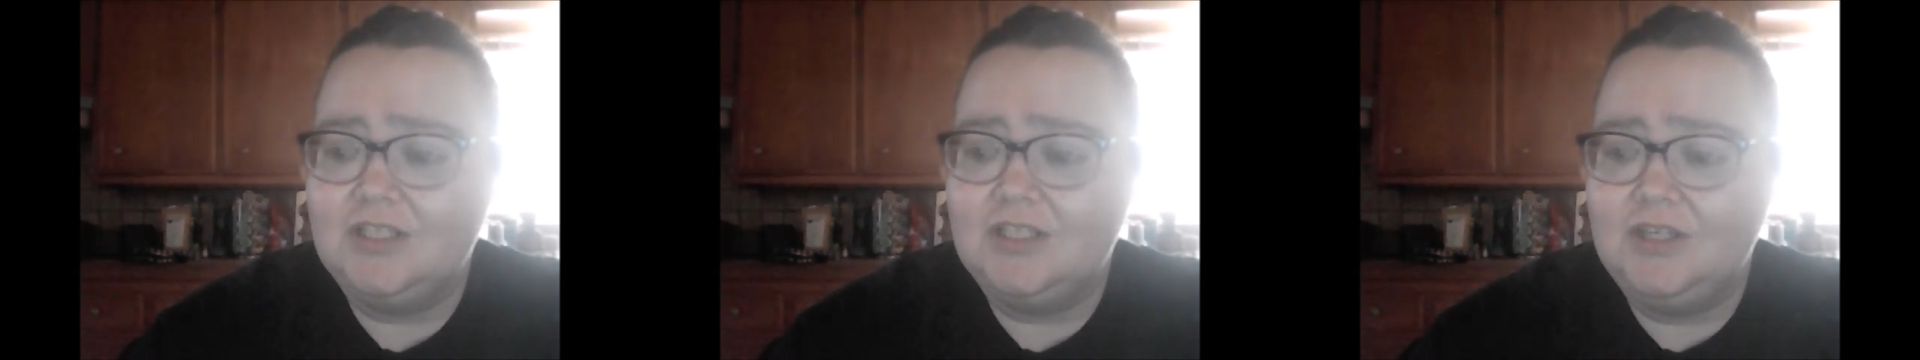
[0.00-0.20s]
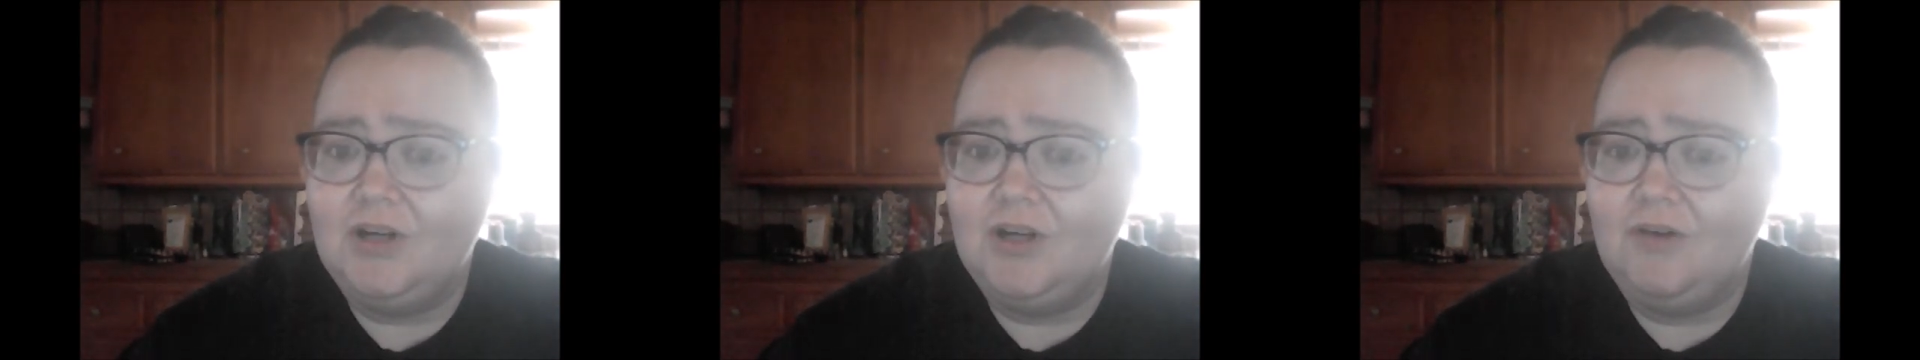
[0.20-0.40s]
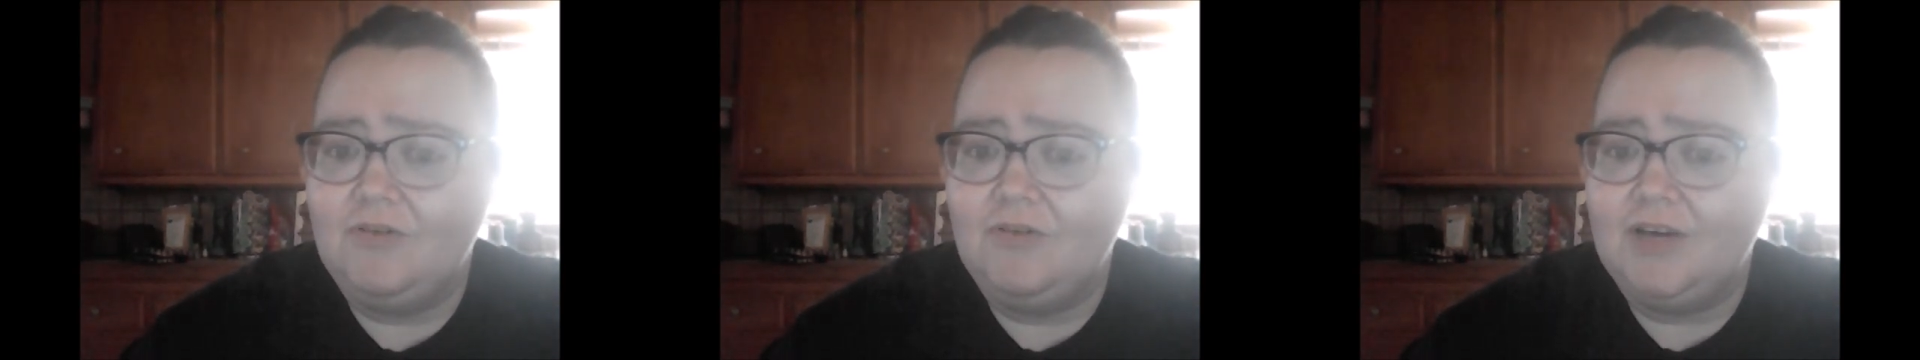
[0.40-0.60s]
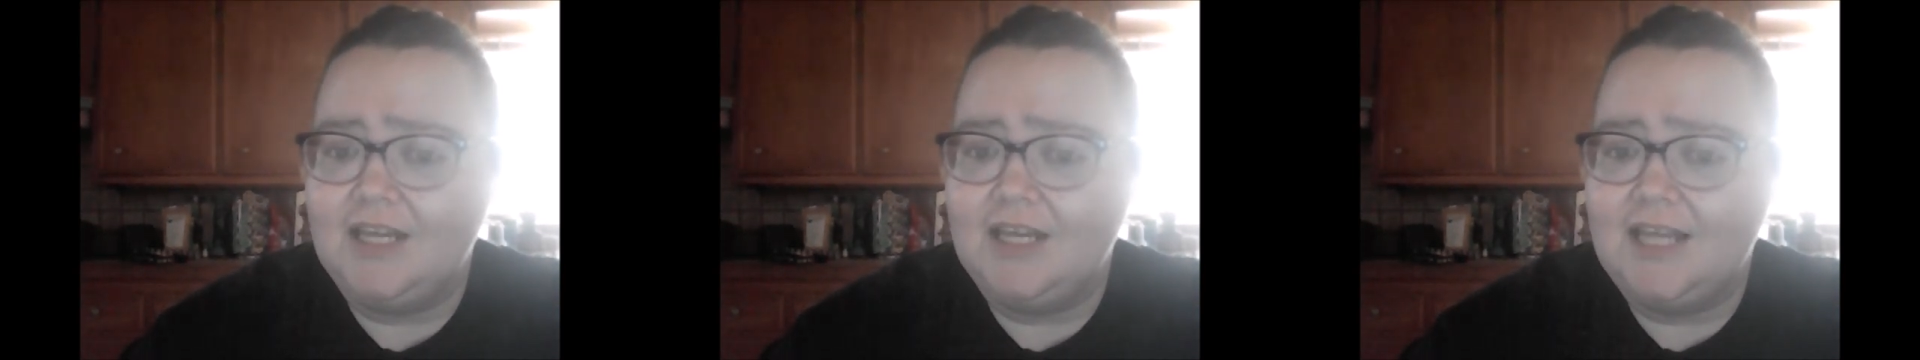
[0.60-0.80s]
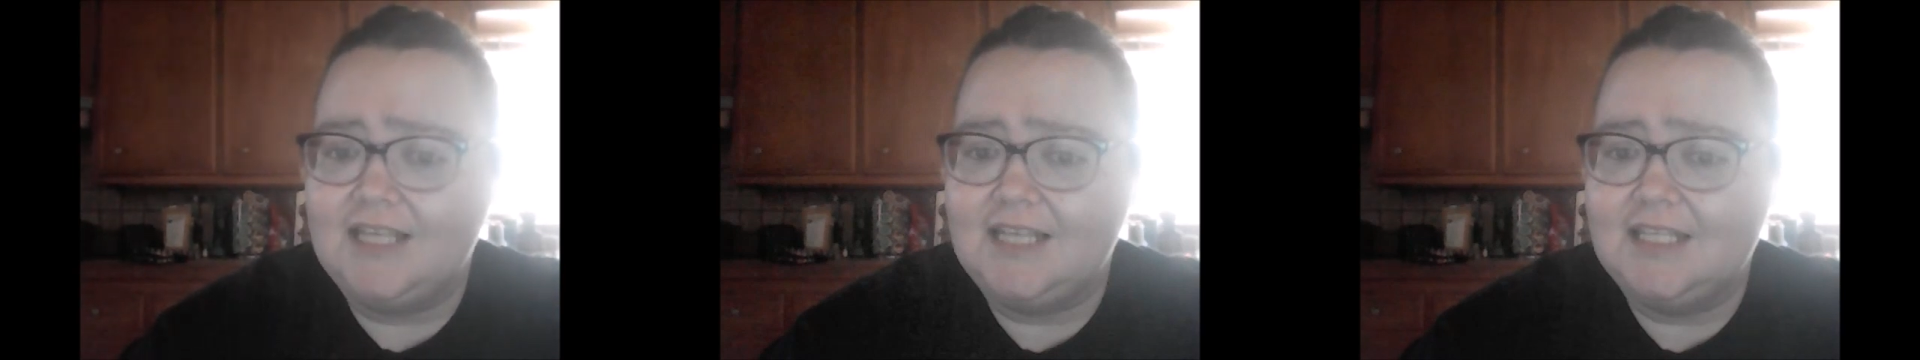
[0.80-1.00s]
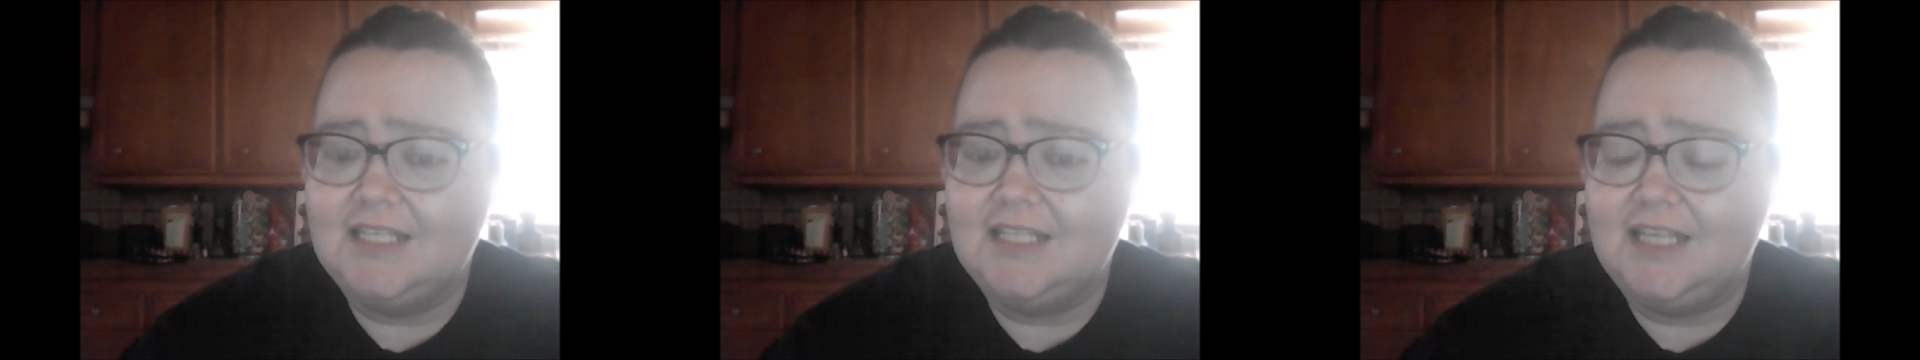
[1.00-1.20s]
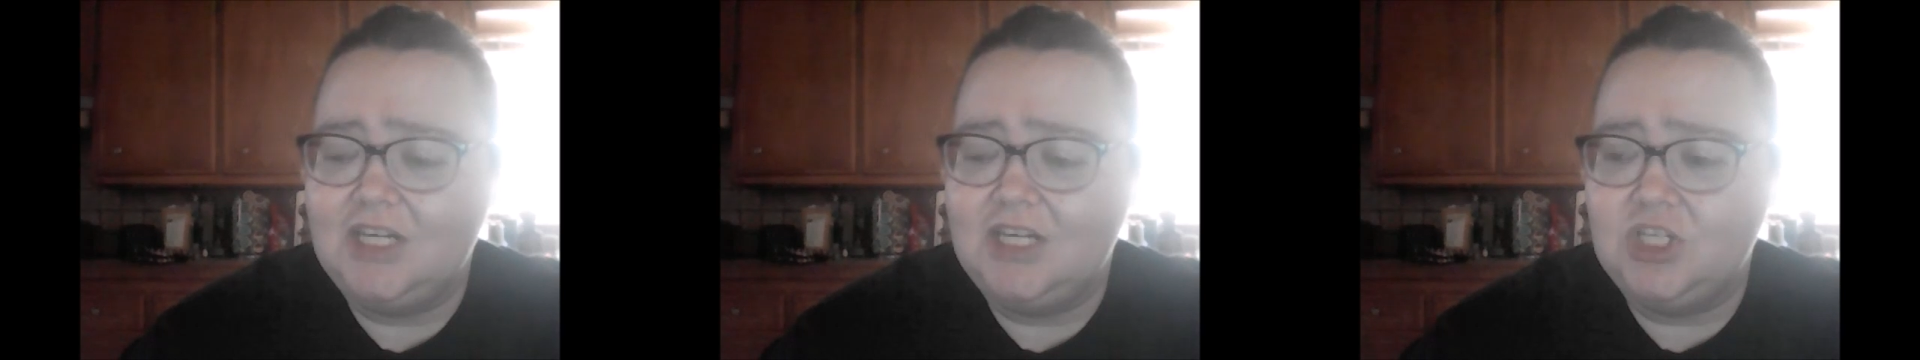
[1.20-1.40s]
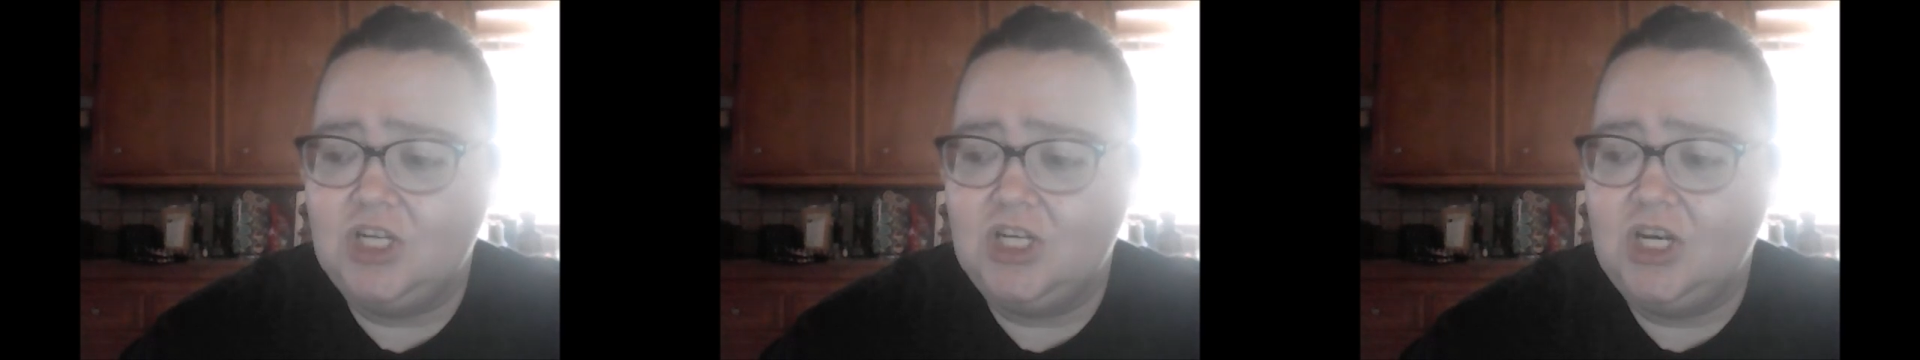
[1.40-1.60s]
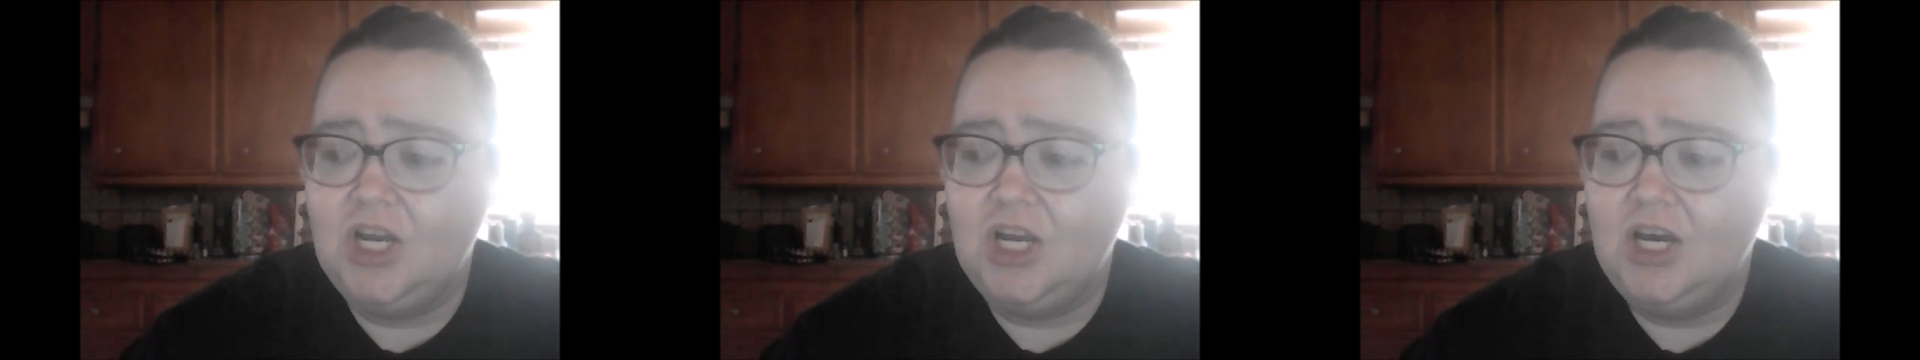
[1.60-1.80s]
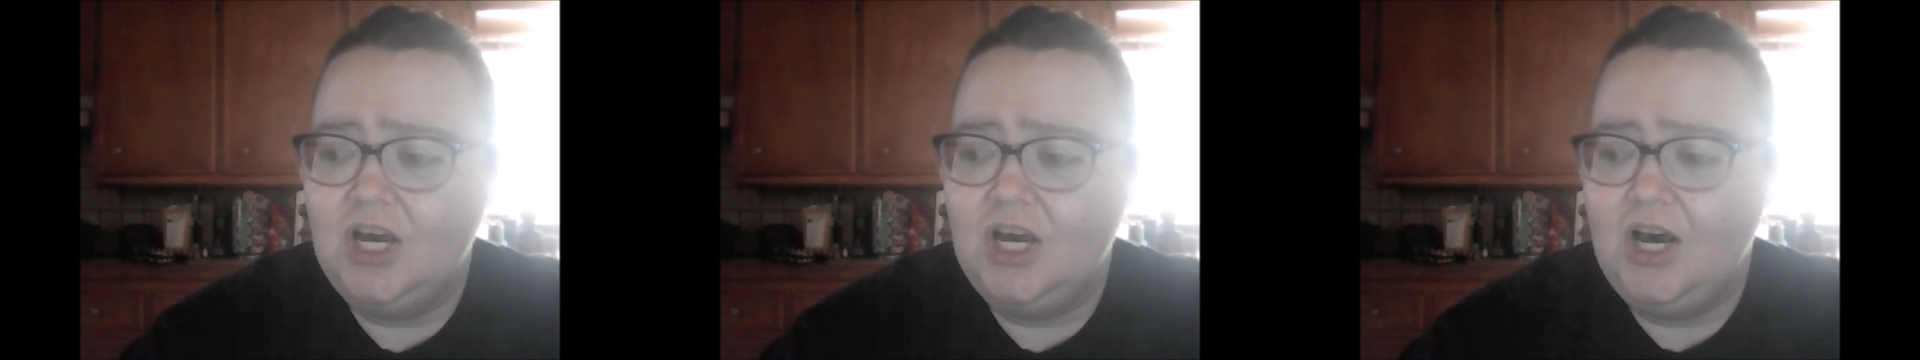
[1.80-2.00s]
you don't get that
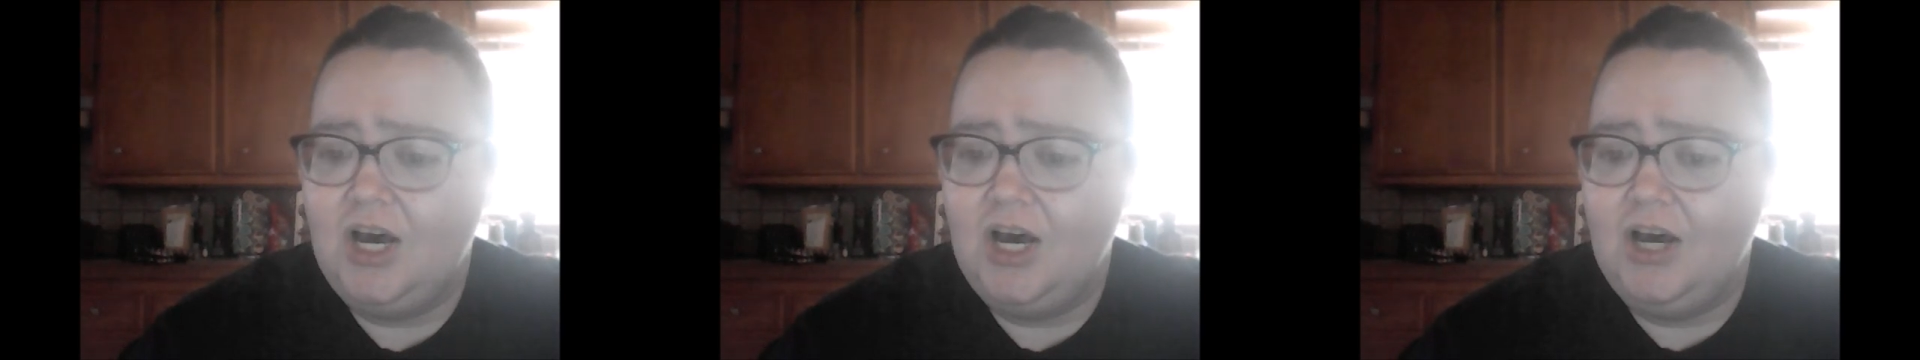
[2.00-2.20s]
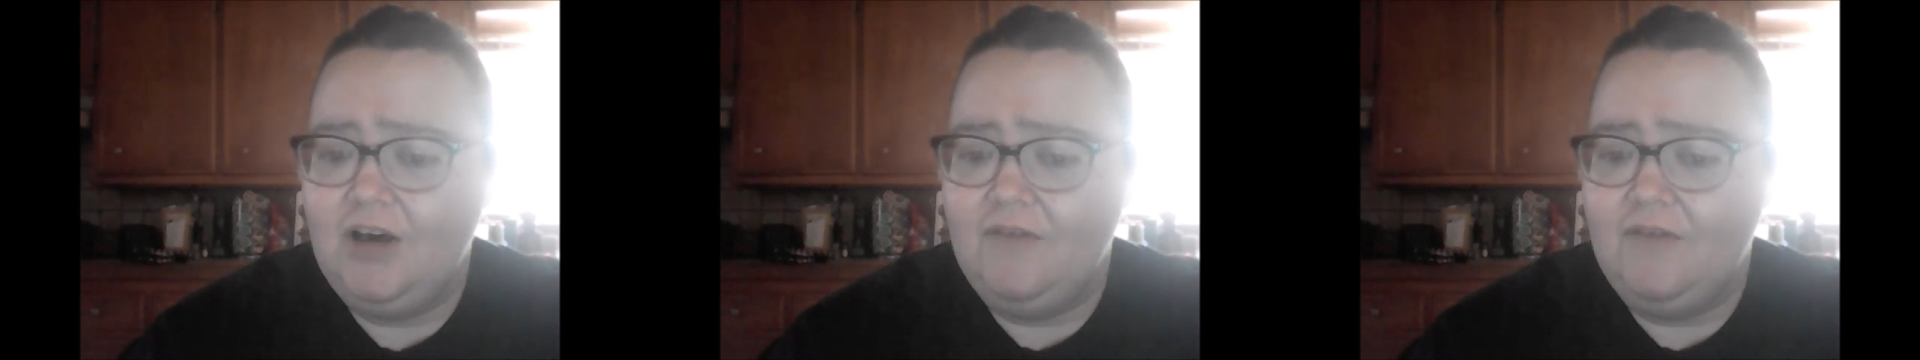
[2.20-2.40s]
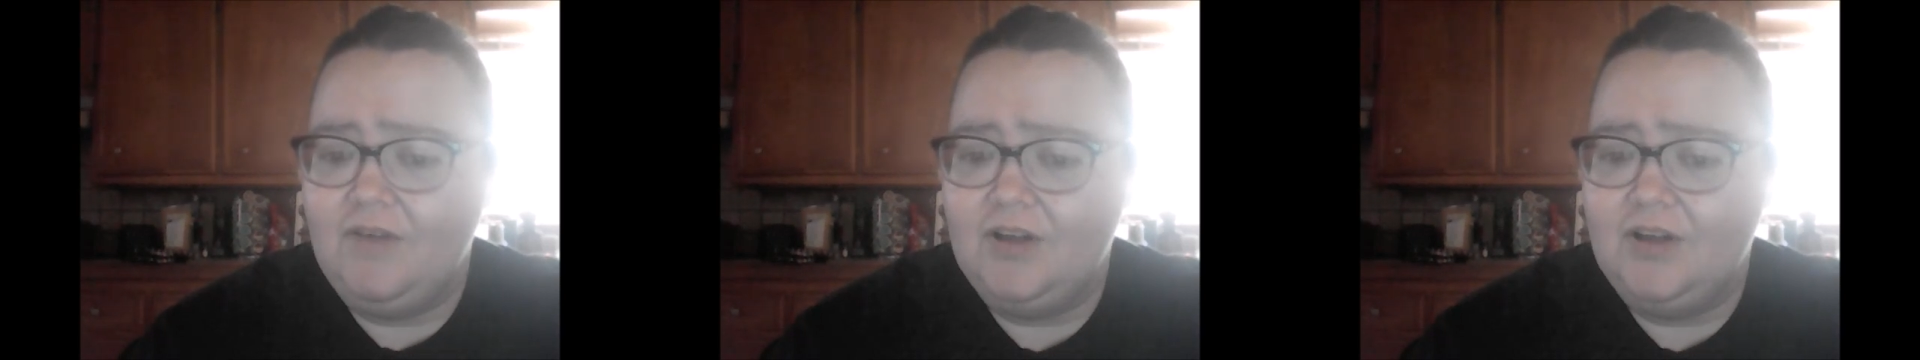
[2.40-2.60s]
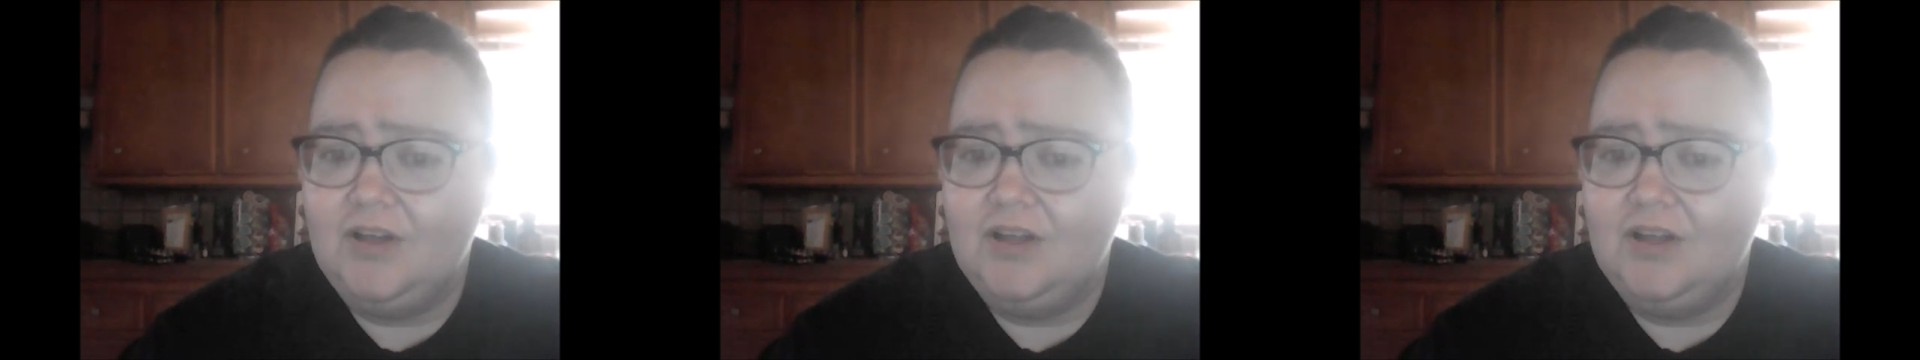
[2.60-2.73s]
sensation of